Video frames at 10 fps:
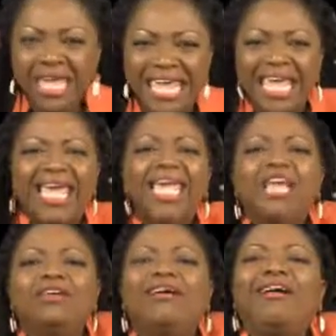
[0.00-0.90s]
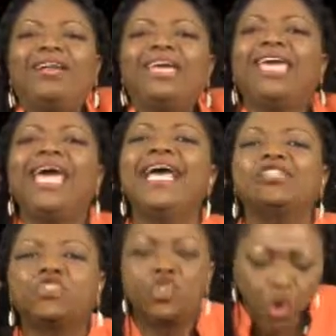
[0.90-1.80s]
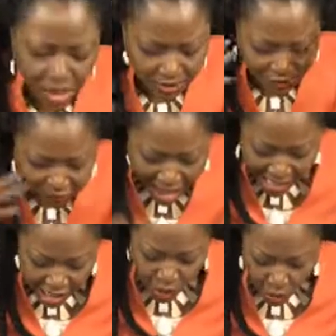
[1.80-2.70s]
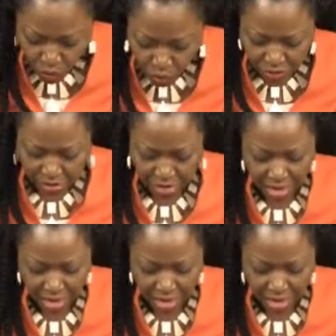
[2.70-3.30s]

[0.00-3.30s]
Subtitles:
He inculcates those values